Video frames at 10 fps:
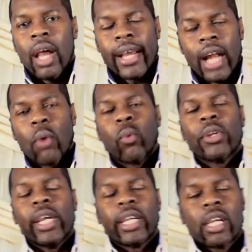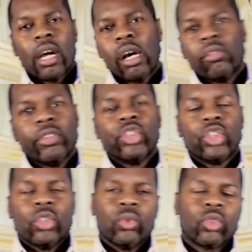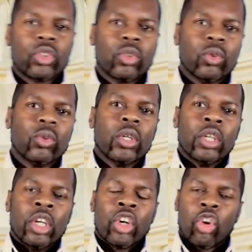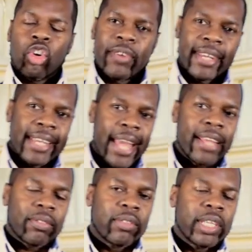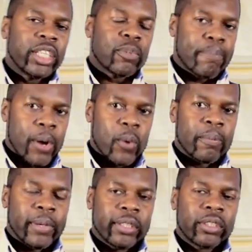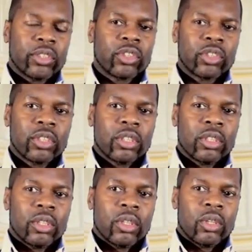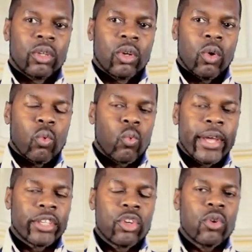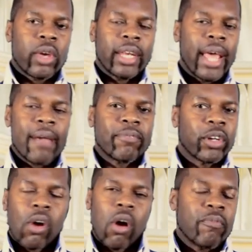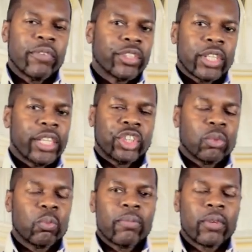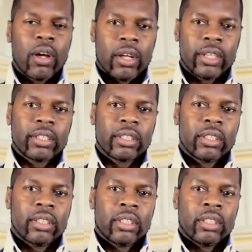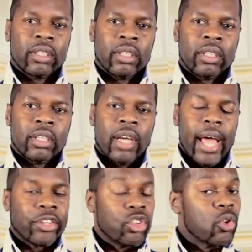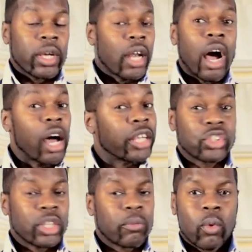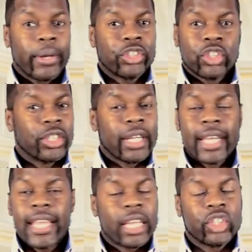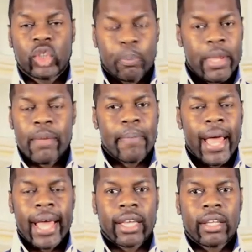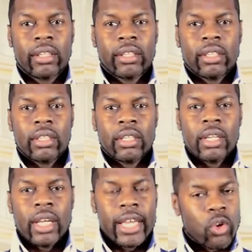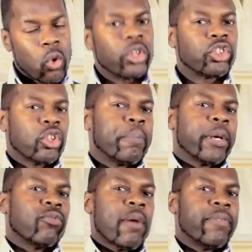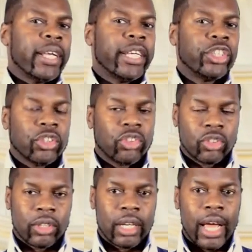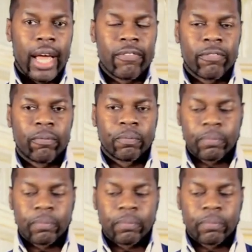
And I want to encourage you to create these moments where you can have a conversation with God and you can ask him questions and he can speak back in order to bring revelation to your life.